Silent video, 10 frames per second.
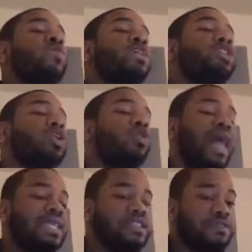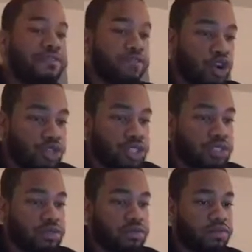So that's the first
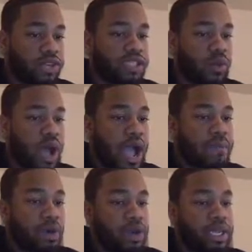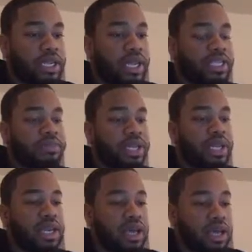reason why I bought it is
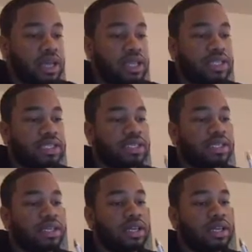because